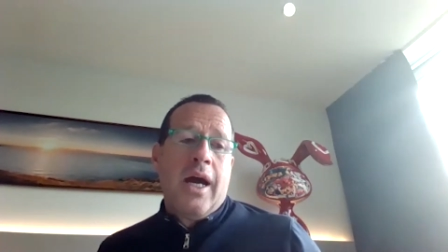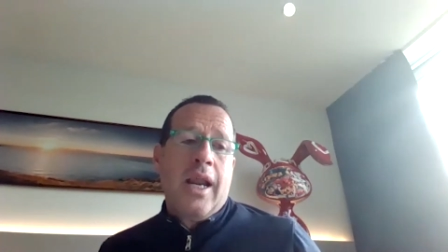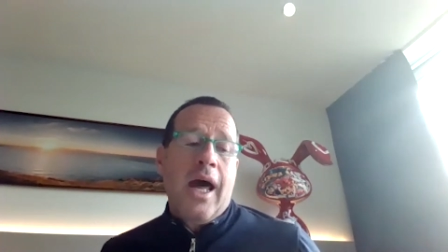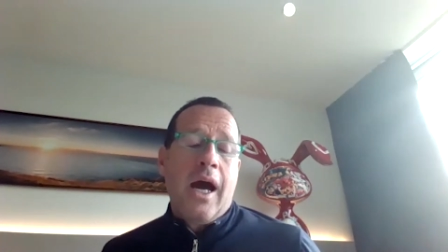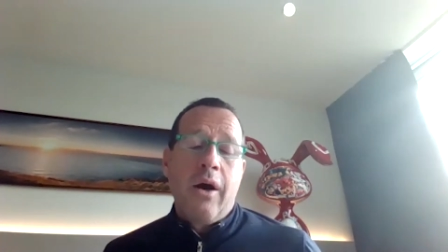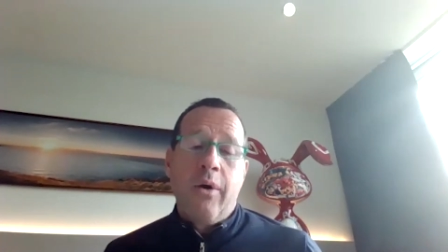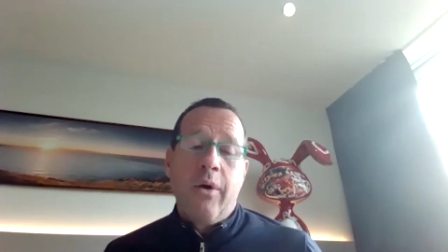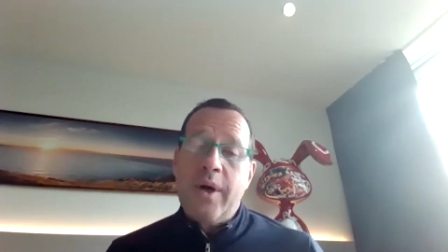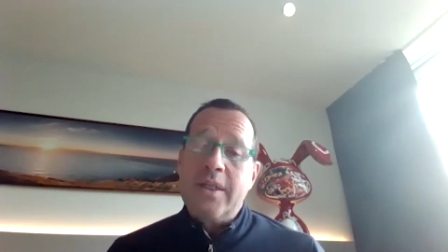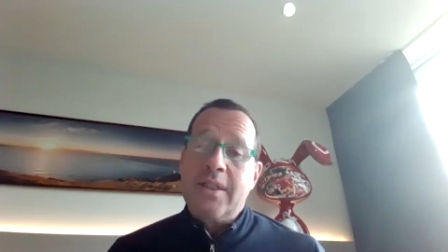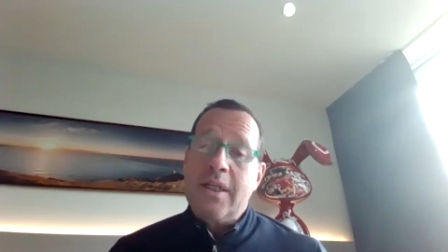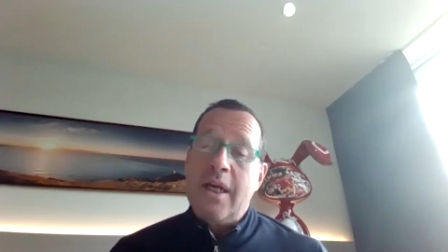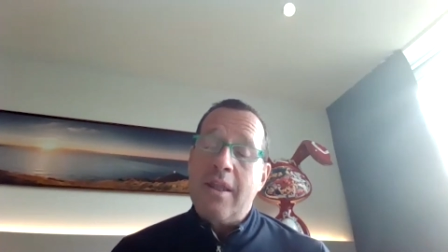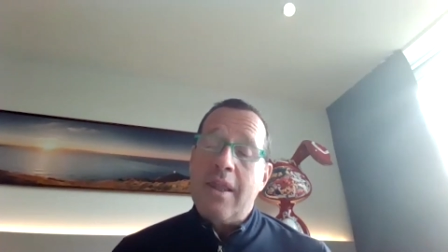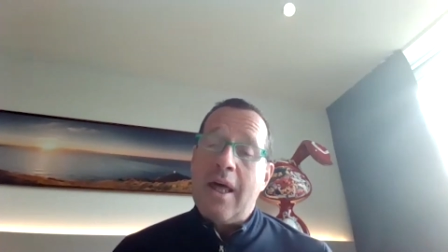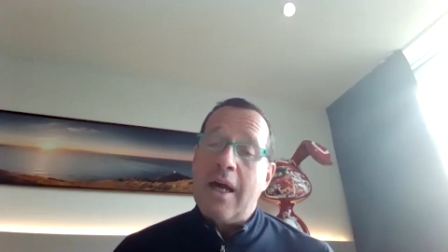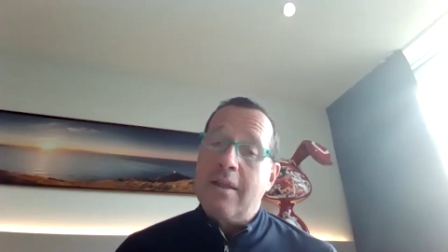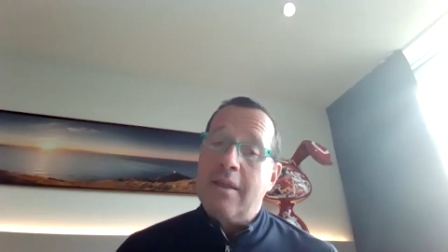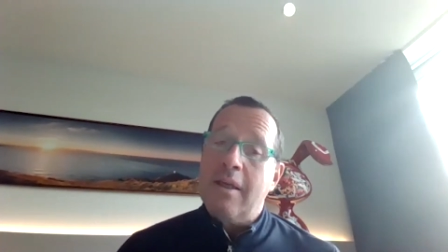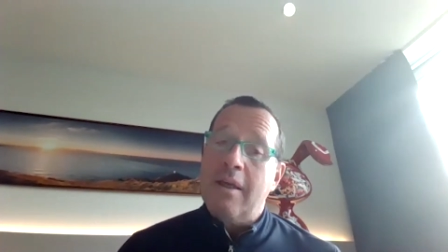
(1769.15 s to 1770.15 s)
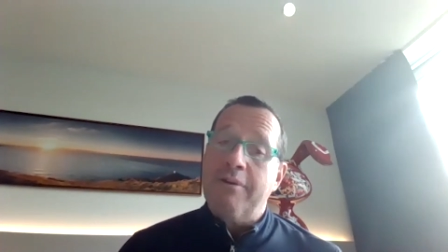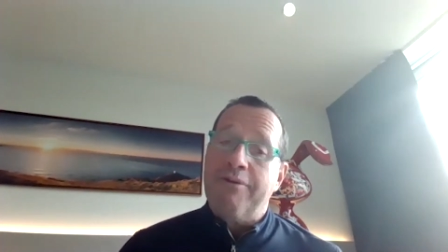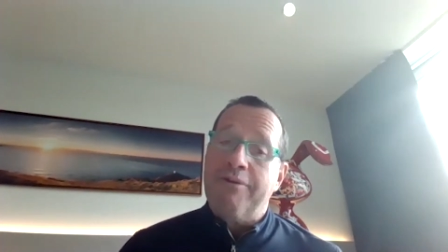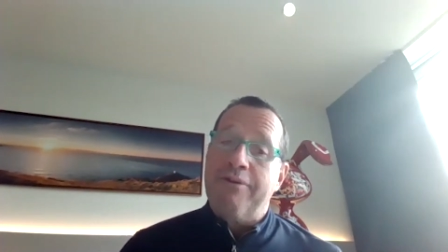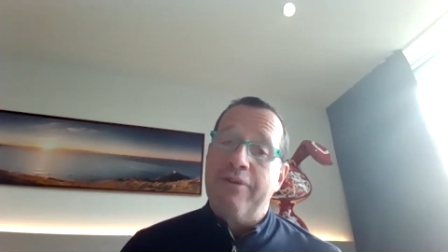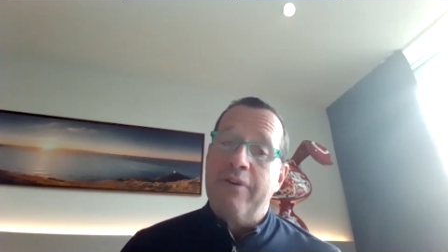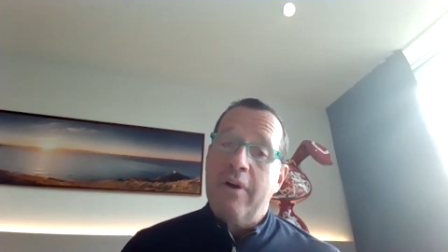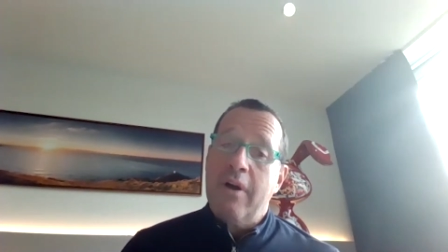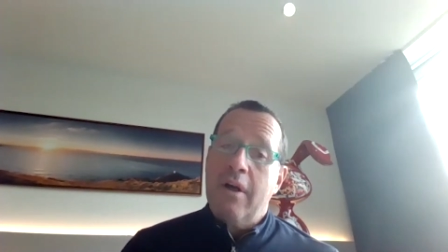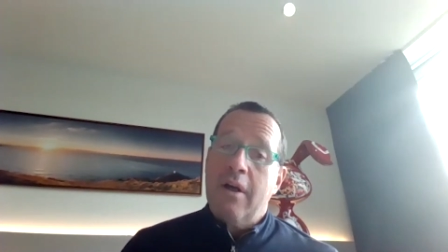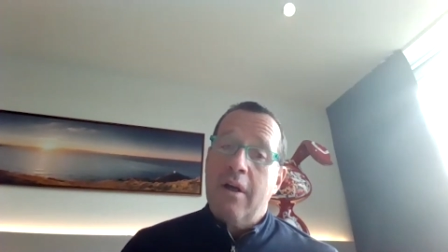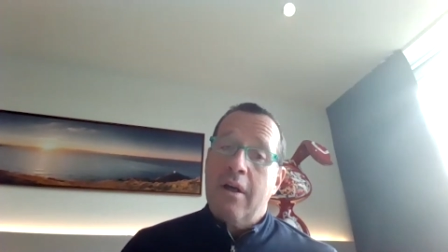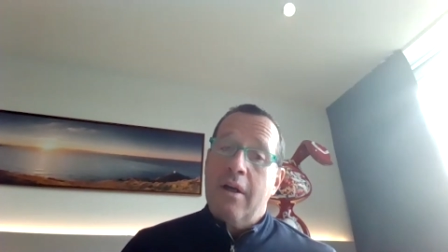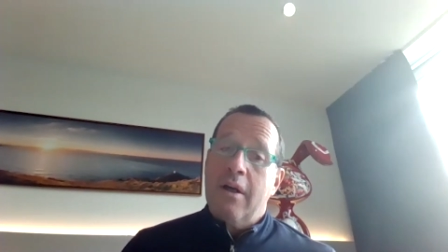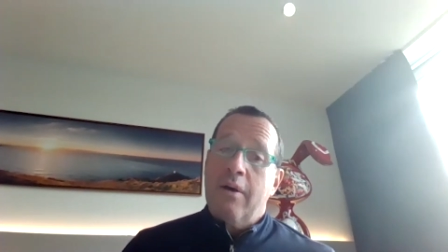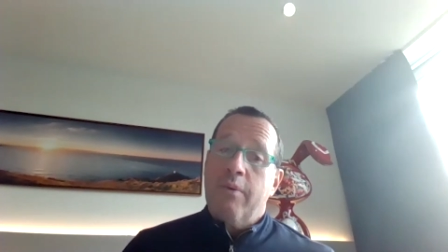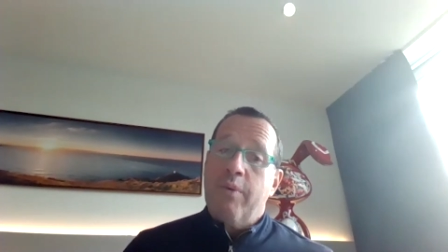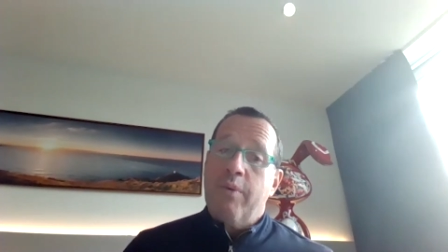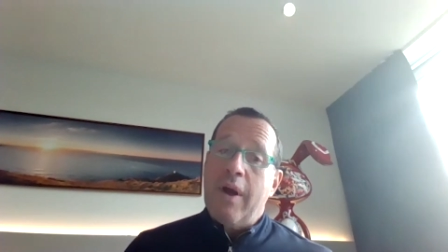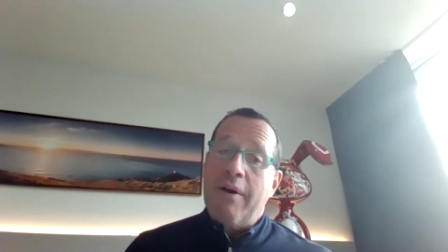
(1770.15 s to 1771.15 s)
And I always say that if
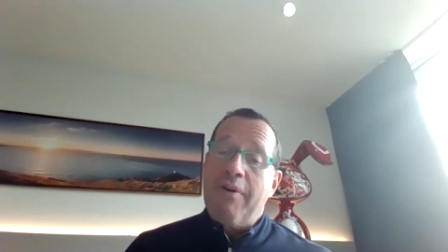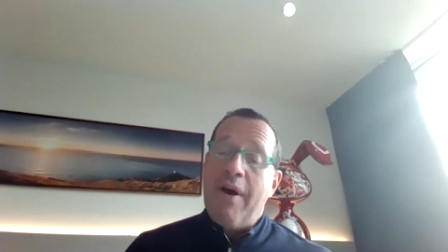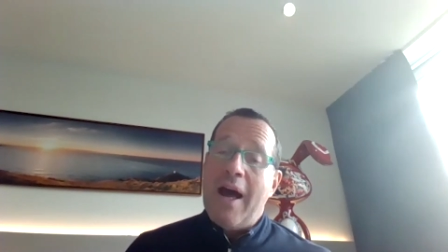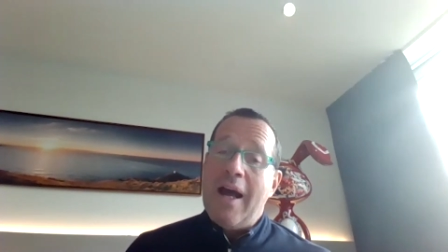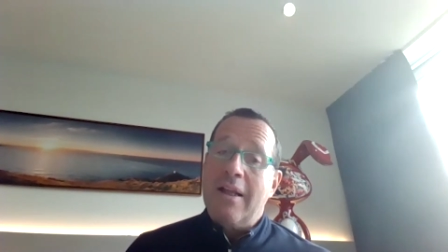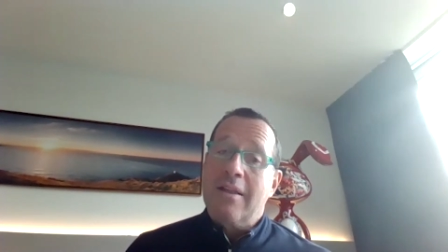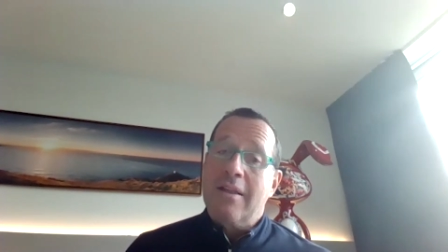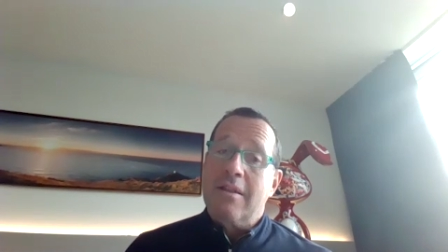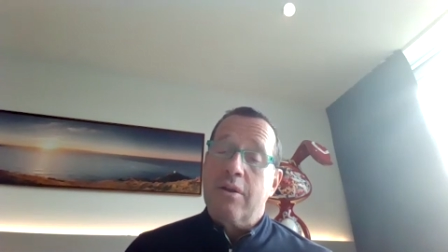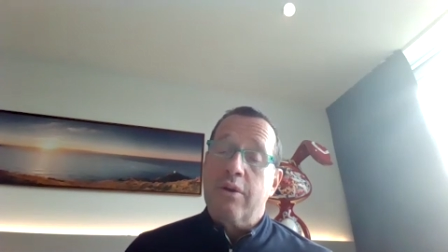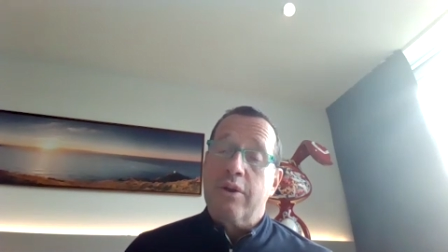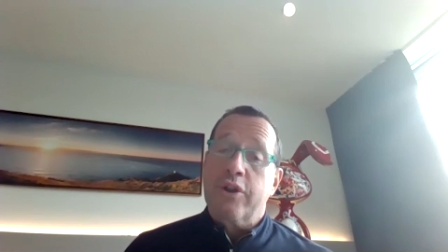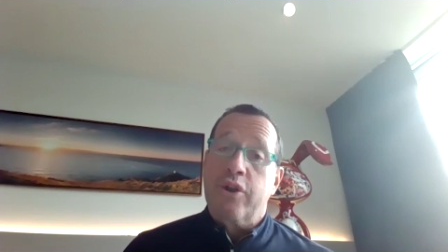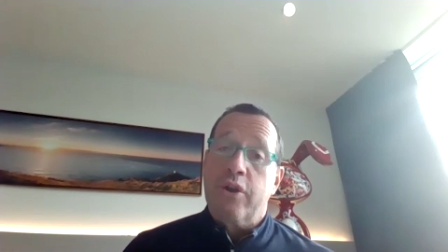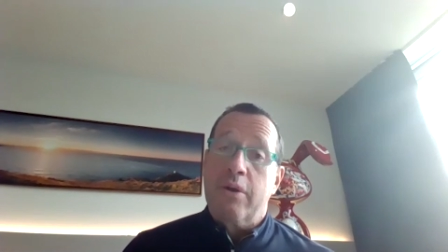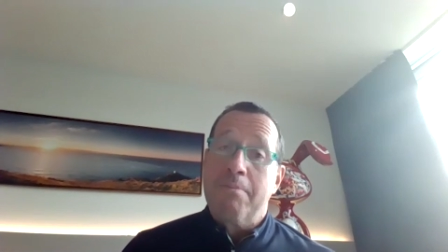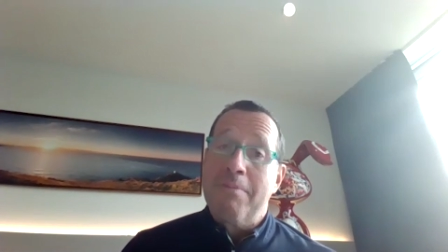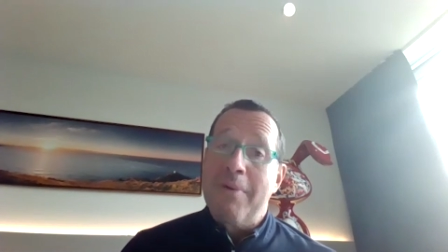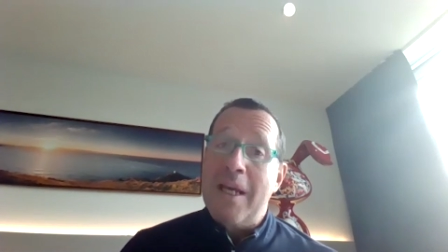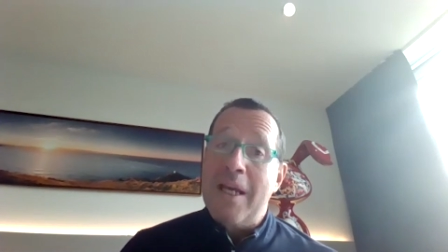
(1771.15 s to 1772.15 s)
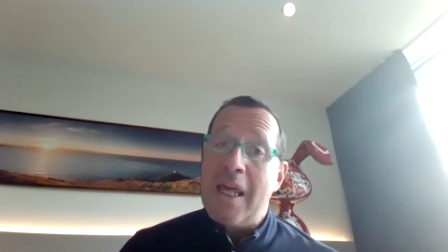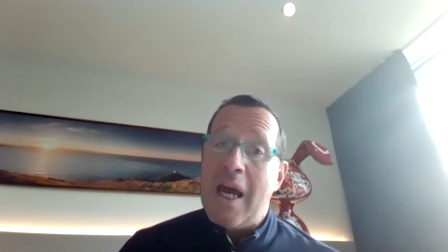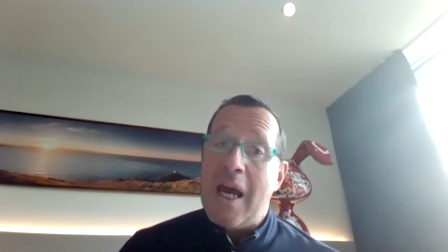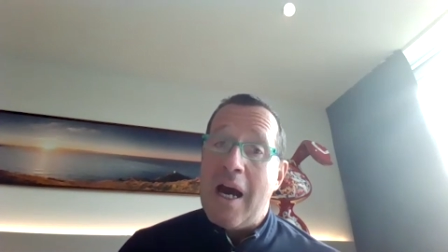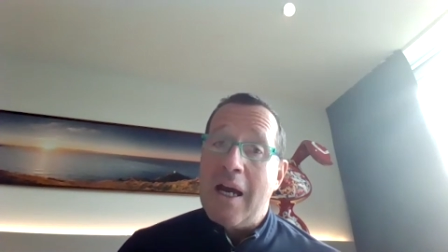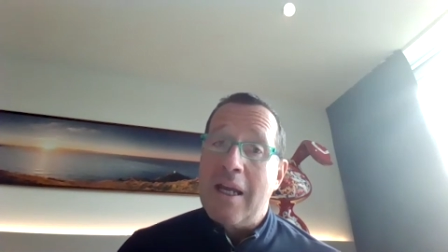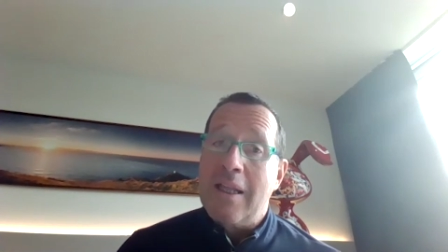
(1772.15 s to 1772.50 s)
we have had social media